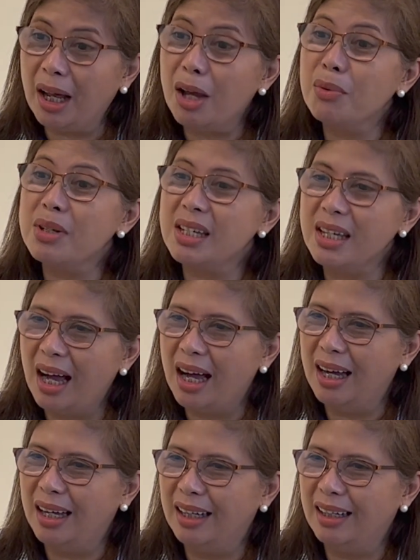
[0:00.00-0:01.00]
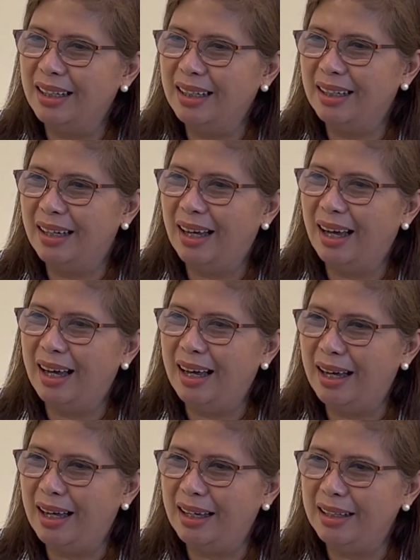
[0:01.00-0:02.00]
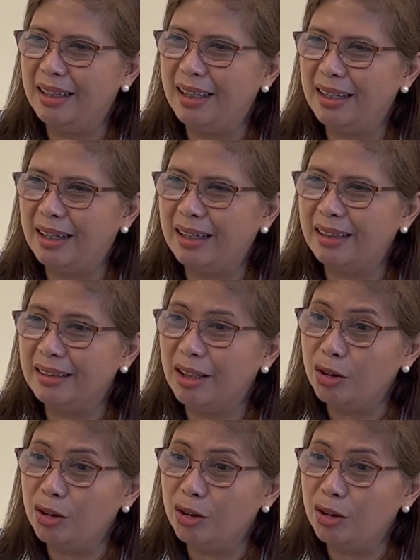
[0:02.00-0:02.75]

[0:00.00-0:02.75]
was young, the